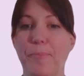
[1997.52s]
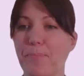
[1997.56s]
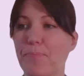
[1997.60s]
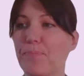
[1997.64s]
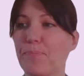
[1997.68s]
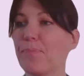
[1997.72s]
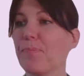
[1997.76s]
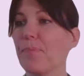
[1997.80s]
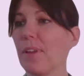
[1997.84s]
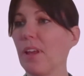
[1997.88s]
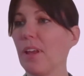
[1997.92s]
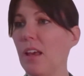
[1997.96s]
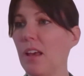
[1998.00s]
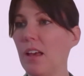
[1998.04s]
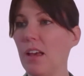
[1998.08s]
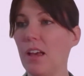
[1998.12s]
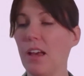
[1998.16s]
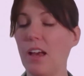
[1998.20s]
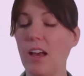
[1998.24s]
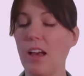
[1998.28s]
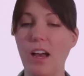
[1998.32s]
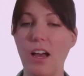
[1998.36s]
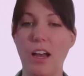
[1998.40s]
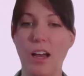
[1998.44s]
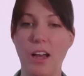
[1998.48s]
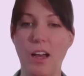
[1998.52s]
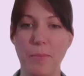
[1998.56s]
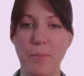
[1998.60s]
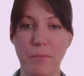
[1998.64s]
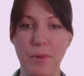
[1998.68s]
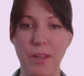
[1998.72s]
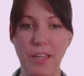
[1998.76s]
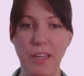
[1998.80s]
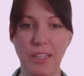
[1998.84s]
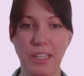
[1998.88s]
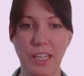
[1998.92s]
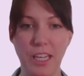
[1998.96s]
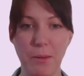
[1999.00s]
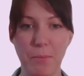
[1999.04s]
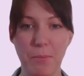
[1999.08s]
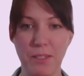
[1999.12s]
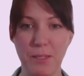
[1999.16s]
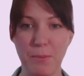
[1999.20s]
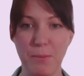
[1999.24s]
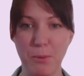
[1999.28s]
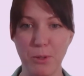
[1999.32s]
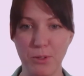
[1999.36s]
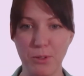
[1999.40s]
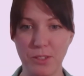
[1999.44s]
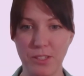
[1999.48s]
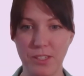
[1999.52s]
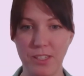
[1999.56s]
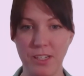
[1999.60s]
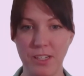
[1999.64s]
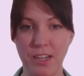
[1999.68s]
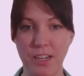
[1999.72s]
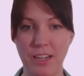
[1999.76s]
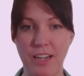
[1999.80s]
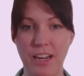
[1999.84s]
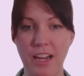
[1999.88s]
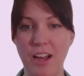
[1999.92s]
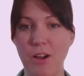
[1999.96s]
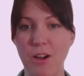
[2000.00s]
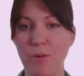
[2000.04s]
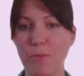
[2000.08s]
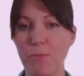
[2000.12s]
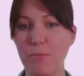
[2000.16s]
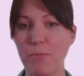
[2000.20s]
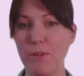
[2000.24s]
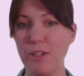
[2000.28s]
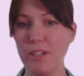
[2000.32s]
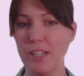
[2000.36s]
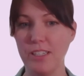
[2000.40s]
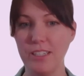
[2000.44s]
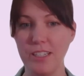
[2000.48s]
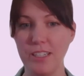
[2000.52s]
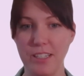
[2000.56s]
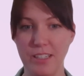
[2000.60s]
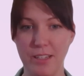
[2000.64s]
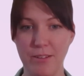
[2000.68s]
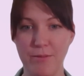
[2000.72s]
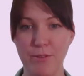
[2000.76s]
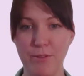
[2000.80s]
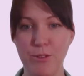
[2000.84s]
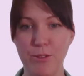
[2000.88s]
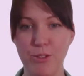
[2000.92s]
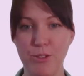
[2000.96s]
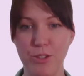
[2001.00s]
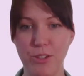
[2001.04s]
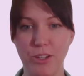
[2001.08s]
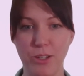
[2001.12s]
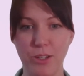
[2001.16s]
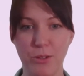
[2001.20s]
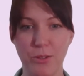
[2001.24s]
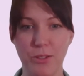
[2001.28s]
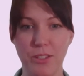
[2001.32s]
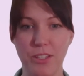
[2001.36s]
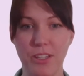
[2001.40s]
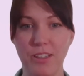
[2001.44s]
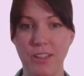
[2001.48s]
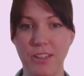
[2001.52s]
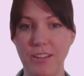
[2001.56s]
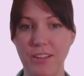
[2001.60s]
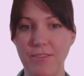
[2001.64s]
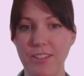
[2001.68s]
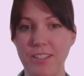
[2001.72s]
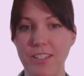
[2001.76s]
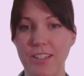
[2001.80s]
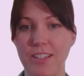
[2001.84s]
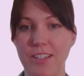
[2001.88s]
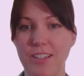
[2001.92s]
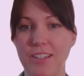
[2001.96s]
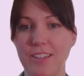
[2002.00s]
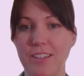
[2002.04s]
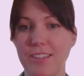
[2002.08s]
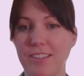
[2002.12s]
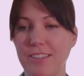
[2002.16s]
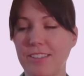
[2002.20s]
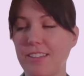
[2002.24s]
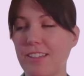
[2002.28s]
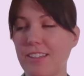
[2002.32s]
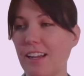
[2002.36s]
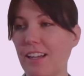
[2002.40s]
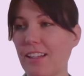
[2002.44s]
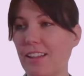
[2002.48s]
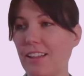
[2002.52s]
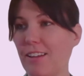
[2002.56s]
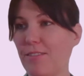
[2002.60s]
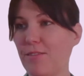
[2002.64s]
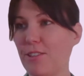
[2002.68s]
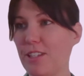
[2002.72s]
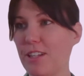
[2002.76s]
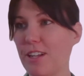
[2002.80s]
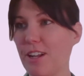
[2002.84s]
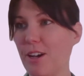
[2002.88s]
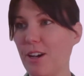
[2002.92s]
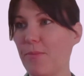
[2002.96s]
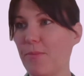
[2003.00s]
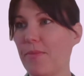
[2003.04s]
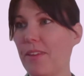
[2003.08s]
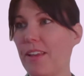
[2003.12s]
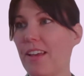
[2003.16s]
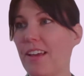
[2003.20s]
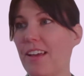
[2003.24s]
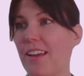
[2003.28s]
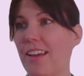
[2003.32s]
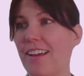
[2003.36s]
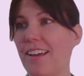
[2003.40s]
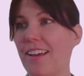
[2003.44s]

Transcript: Okay. And keep us posted on how predicting the future goes. I'd love to know.